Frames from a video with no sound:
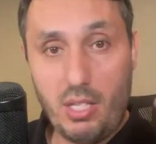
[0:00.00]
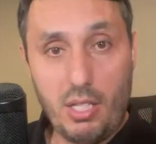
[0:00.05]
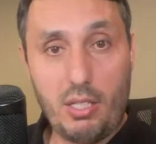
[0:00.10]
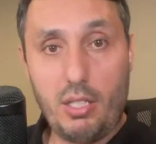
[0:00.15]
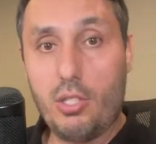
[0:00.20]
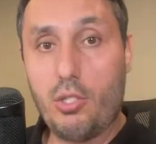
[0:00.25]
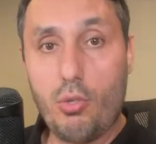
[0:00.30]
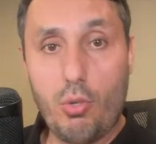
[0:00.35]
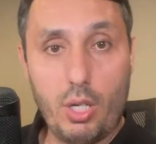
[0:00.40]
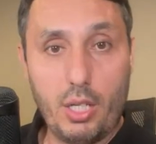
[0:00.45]

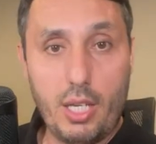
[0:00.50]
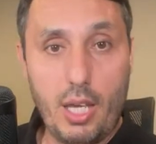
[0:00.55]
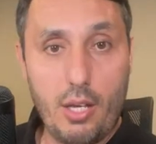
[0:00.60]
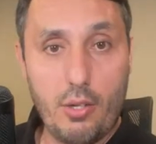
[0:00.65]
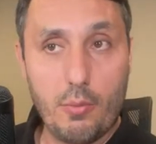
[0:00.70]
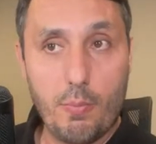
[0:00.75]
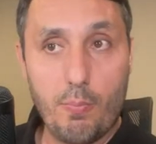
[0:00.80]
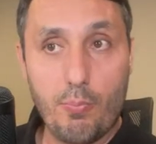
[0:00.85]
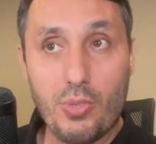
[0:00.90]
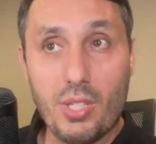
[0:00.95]
your
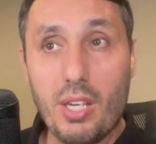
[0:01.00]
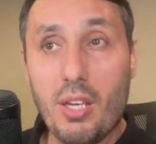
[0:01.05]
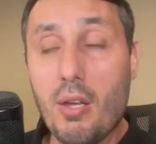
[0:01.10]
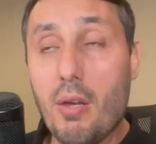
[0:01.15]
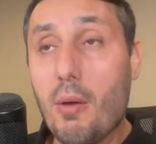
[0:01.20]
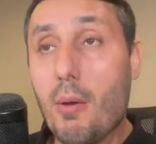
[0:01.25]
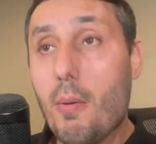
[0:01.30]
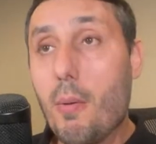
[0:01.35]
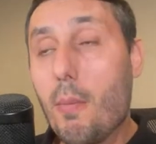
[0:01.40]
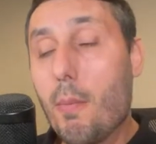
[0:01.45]
account.
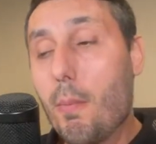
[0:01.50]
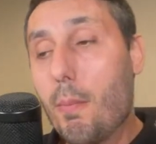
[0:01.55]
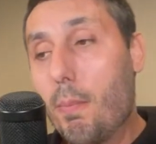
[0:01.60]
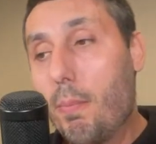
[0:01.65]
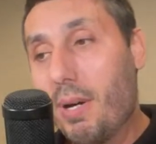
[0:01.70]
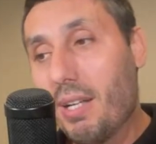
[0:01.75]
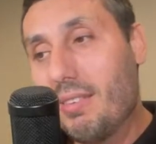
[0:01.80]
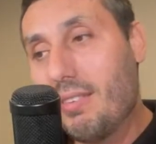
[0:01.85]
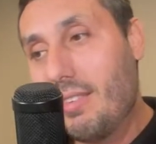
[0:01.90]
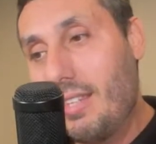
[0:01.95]

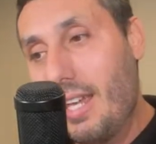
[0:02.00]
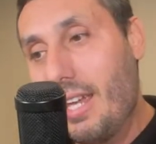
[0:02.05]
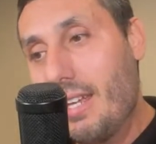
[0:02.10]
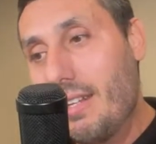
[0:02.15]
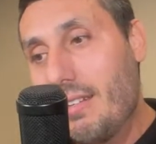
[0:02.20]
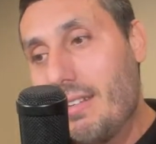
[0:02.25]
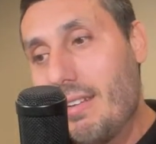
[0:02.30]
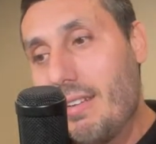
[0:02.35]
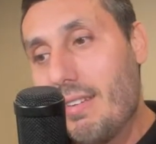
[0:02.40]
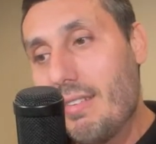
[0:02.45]
But
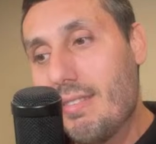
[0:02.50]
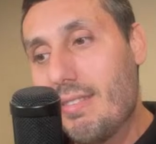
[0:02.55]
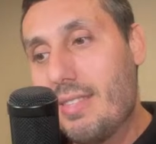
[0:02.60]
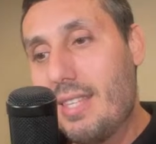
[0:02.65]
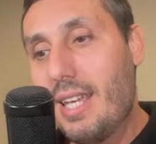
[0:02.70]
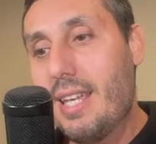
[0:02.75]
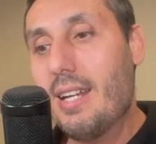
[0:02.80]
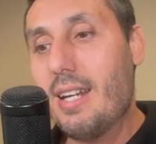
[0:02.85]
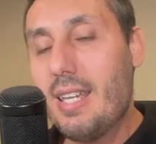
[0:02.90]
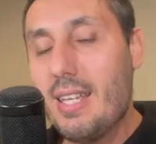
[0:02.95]
then
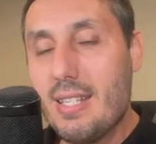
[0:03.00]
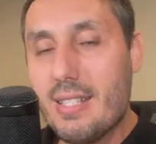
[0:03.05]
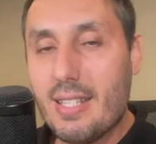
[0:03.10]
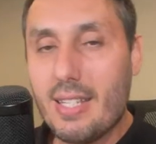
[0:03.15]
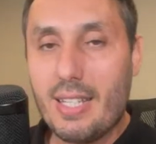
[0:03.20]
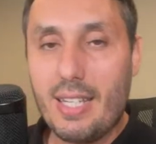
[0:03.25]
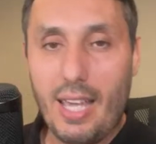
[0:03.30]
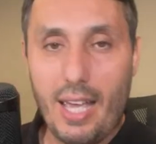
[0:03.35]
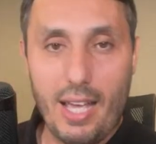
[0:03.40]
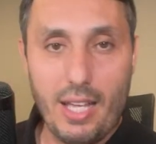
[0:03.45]
there is a
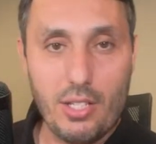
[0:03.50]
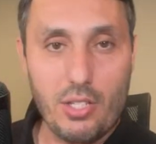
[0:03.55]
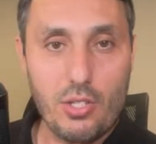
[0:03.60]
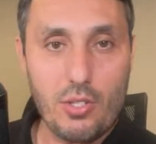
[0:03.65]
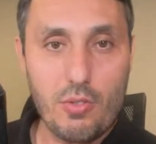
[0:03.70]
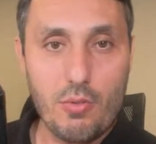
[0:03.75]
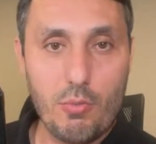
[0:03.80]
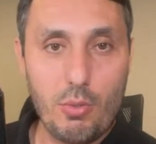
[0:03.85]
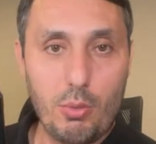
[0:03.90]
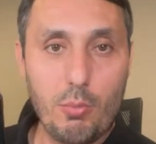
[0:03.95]
catch.
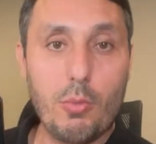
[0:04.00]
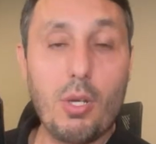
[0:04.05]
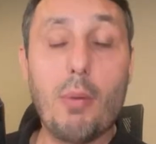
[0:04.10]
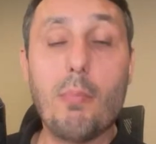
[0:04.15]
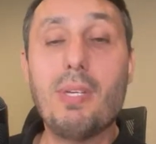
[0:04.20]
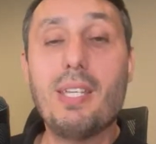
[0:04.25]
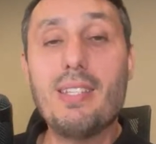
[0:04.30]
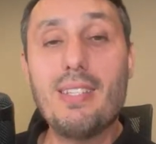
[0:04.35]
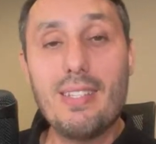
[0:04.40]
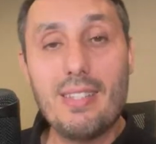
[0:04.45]
Well, I
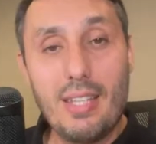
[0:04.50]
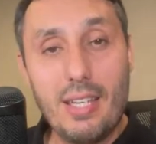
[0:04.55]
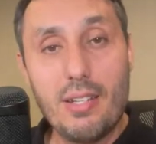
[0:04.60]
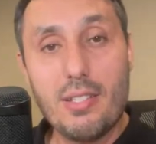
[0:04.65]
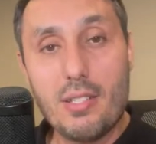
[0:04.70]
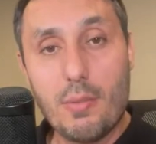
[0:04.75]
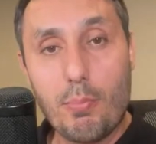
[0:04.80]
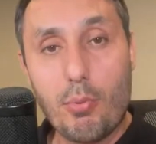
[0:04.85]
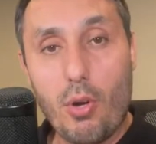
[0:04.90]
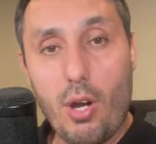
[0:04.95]
mean, there
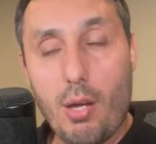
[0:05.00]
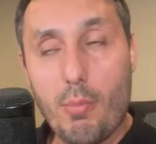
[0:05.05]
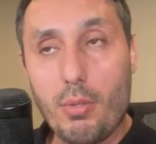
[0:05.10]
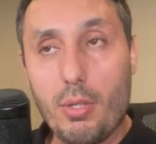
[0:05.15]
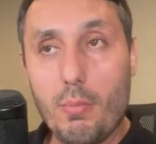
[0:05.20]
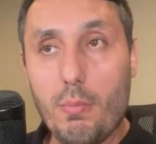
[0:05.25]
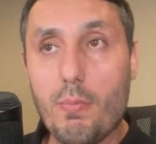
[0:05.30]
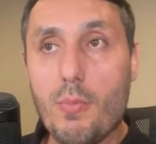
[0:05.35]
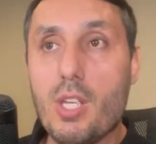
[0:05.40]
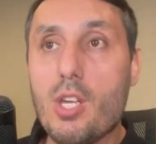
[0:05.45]
is a
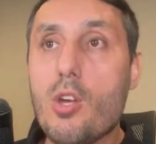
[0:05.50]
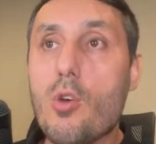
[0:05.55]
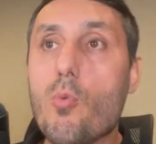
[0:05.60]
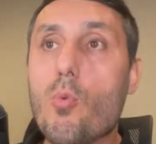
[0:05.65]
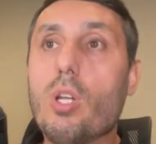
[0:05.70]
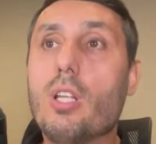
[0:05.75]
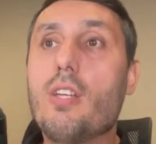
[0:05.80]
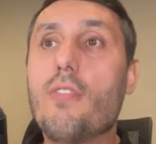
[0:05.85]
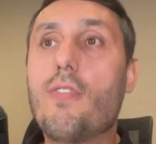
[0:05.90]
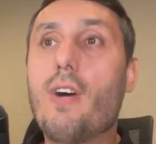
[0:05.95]
problem.
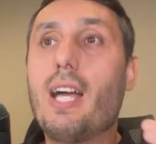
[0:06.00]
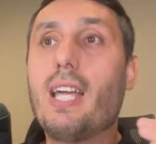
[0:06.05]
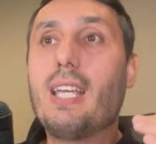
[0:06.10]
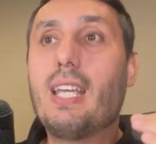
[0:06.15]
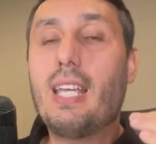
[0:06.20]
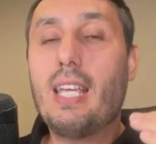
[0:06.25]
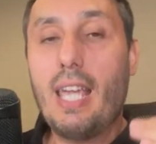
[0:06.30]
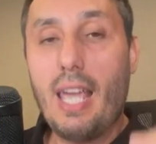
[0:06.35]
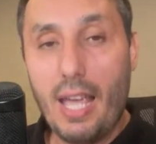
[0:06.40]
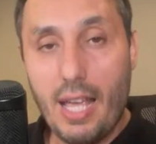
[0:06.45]
Well, if I
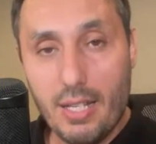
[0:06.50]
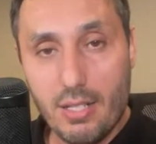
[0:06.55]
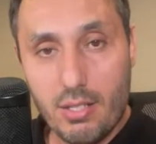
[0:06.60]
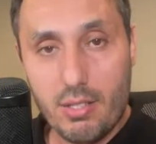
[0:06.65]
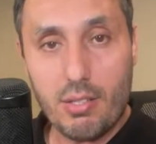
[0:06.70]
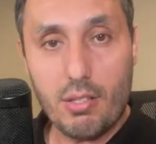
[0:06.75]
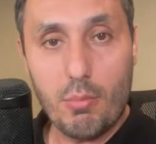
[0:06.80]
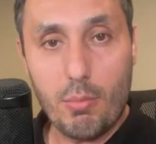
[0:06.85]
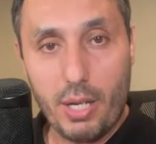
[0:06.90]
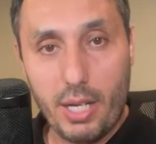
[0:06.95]

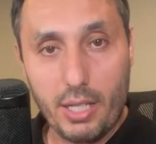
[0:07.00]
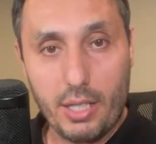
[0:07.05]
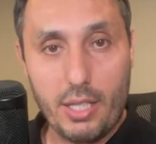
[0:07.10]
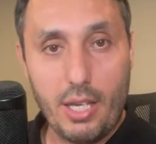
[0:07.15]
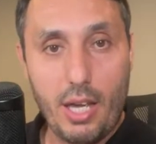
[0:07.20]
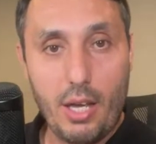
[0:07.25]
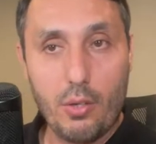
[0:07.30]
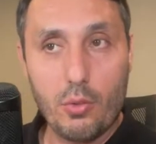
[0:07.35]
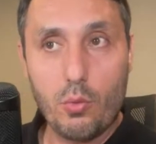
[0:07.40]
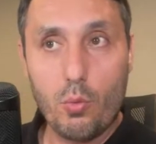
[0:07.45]
cancel my
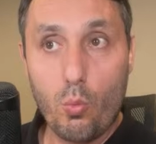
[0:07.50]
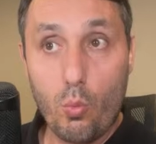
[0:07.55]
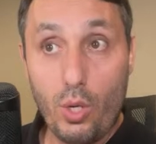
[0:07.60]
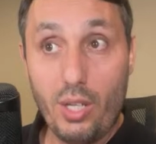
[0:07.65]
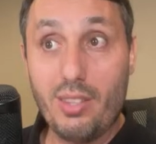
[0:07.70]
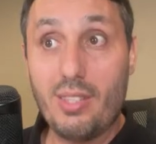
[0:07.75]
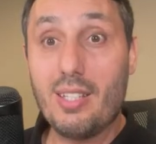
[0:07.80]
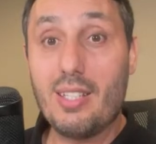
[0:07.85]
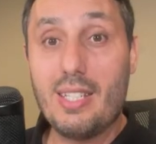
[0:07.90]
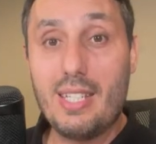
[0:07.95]
account
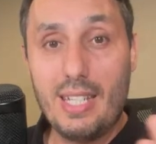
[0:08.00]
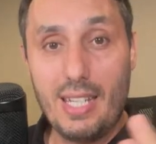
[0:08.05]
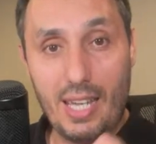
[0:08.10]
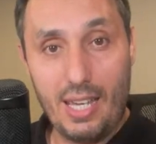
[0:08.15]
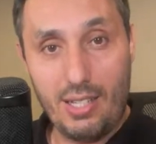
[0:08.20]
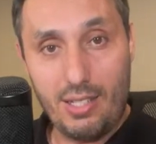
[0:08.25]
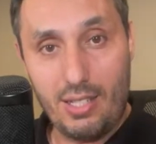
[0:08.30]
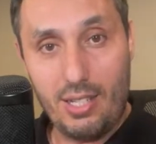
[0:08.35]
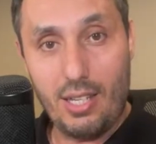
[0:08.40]
with the DAT,